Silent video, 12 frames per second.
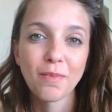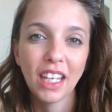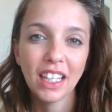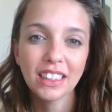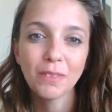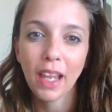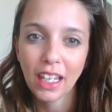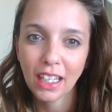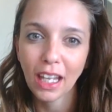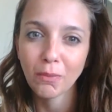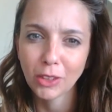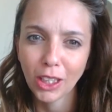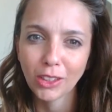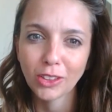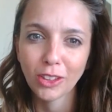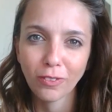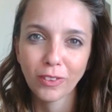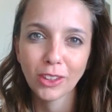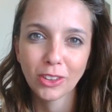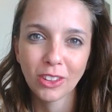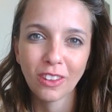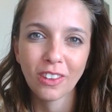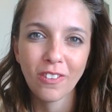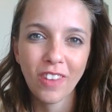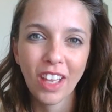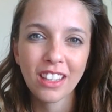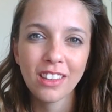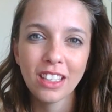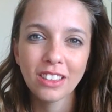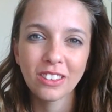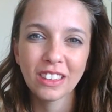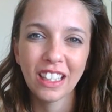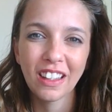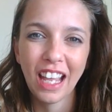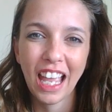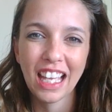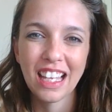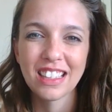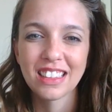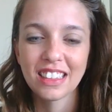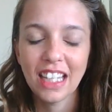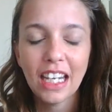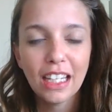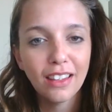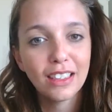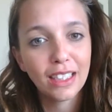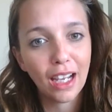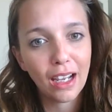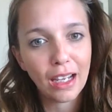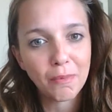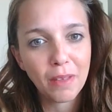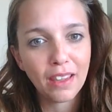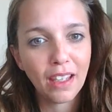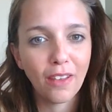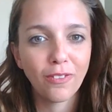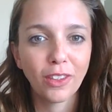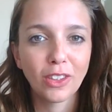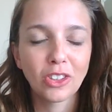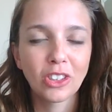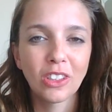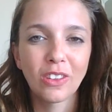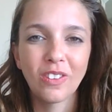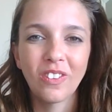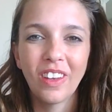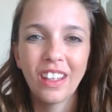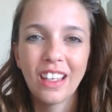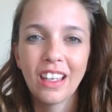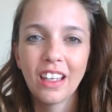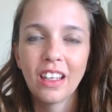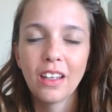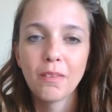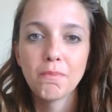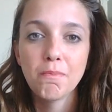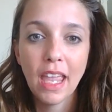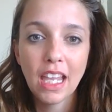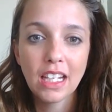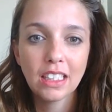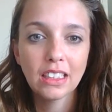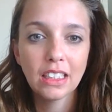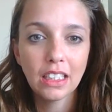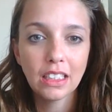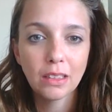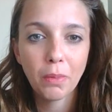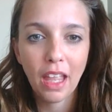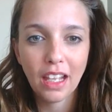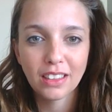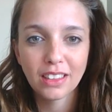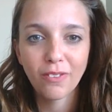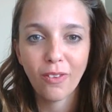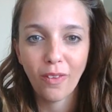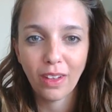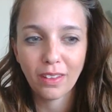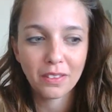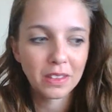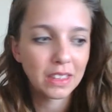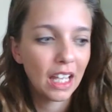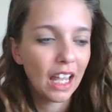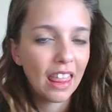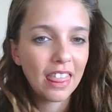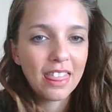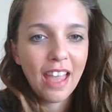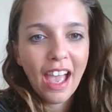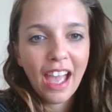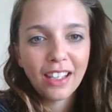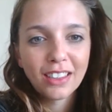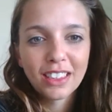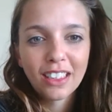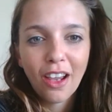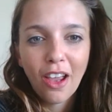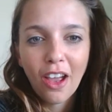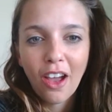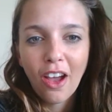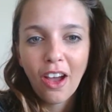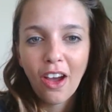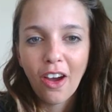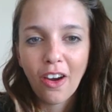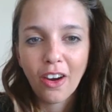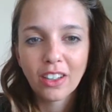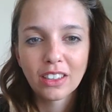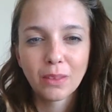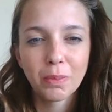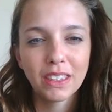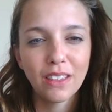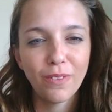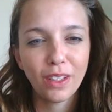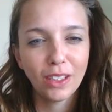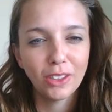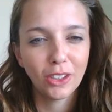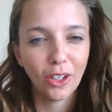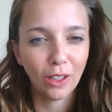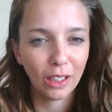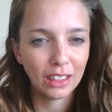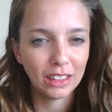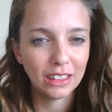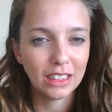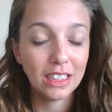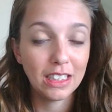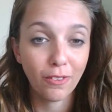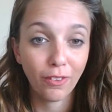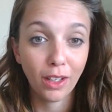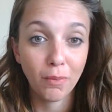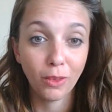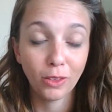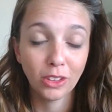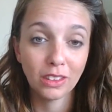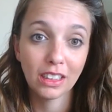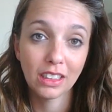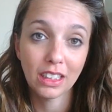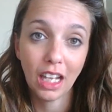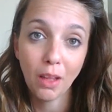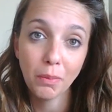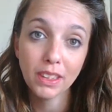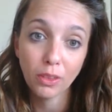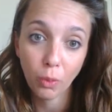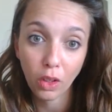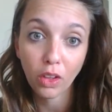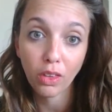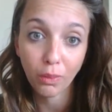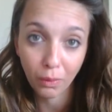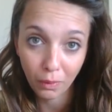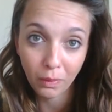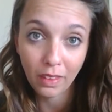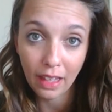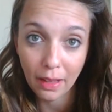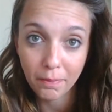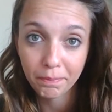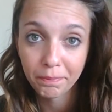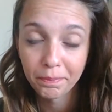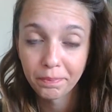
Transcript: It's my game changer for sure. The fact that doTERRA has taken the time and effort to make 6 blends of oils that are specifically targeted to different emotions and to help us work through them